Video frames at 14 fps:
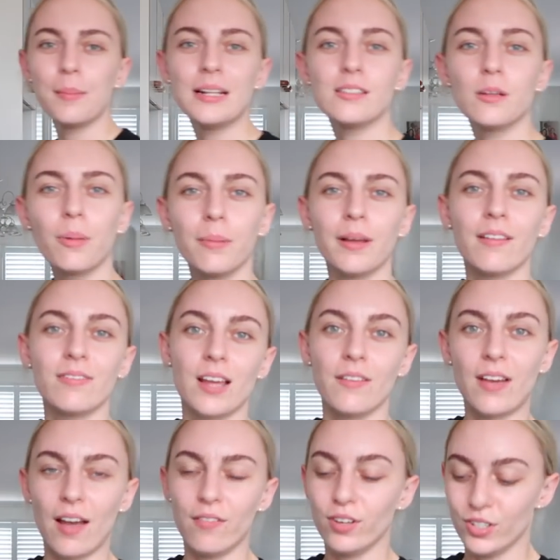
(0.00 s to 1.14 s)
means I'll probably have to have
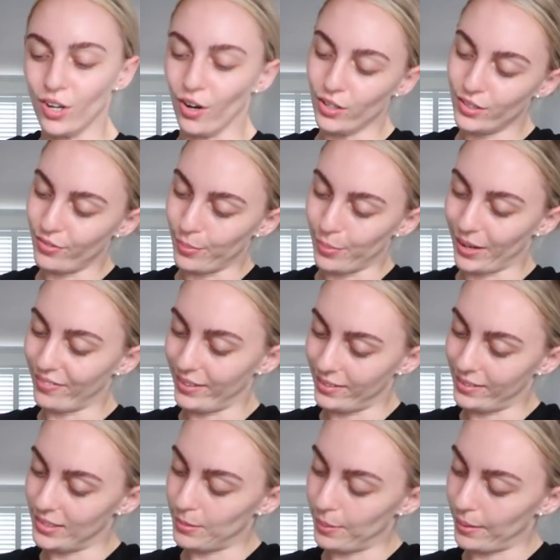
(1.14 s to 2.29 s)
avo toast for
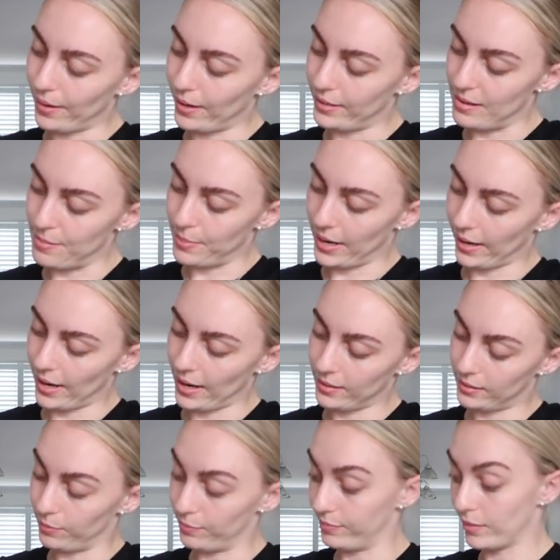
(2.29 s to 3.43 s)
breakfast, not protein
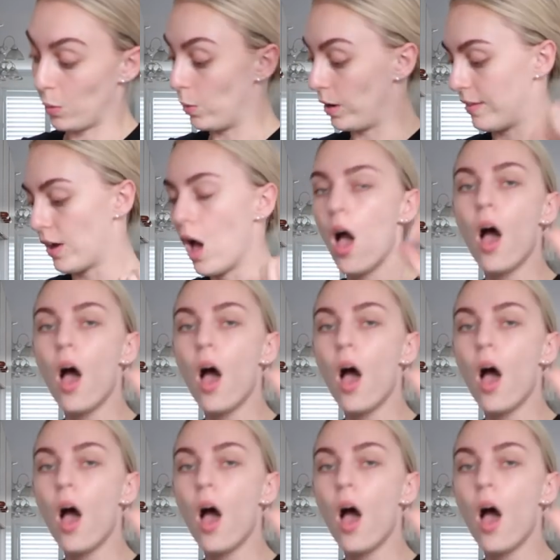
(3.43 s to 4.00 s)
pancakes. Whatever.